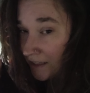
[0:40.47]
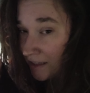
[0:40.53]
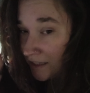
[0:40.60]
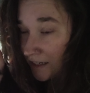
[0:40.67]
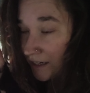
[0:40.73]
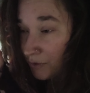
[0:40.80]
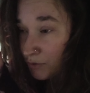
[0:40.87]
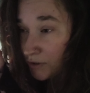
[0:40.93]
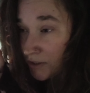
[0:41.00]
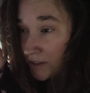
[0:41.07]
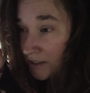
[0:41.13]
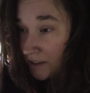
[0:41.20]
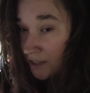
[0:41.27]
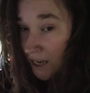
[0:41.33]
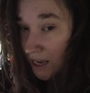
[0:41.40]
that I was
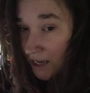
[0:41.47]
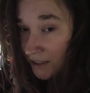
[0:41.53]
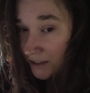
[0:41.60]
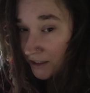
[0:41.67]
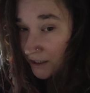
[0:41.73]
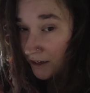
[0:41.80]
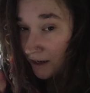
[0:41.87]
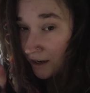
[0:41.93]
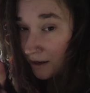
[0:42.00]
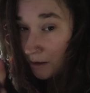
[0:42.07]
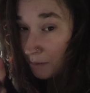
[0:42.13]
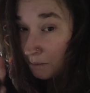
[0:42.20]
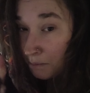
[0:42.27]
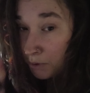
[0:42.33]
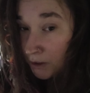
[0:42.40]
not
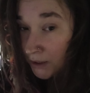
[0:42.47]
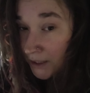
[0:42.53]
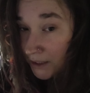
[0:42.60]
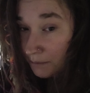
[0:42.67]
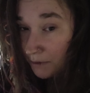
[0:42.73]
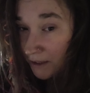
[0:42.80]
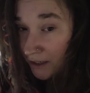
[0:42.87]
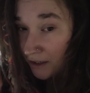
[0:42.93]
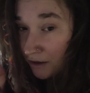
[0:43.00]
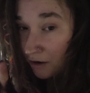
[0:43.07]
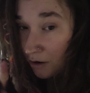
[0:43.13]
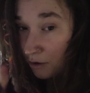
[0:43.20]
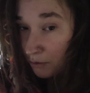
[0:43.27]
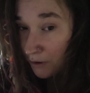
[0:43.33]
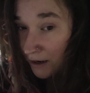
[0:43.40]
bleeping
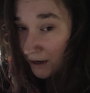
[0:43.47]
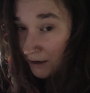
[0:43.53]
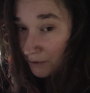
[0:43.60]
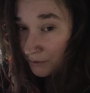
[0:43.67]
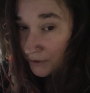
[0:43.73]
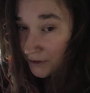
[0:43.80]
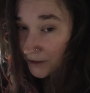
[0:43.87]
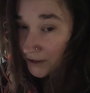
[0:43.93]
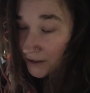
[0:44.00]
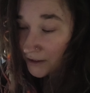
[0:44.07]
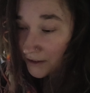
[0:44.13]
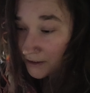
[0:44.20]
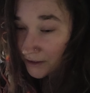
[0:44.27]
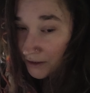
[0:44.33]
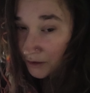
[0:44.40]
around
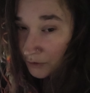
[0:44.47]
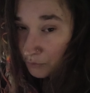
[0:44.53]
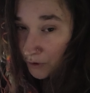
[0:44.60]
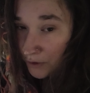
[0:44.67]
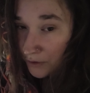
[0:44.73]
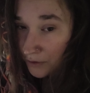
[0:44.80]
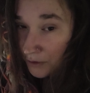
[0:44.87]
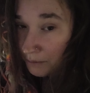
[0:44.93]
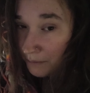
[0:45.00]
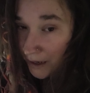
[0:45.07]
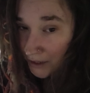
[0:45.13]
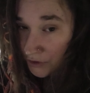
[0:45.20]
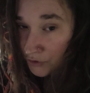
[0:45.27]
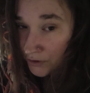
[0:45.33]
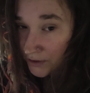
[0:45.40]
with the
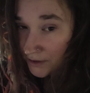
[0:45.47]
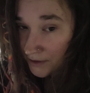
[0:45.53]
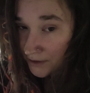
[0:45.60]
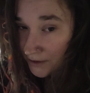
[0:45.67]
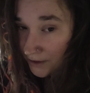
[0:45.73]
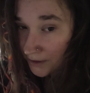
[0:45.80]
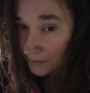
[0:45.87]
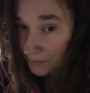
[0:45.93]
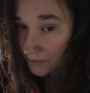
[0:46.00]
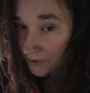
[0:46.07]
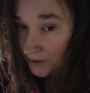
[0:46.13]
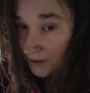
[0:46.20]
mattress this time.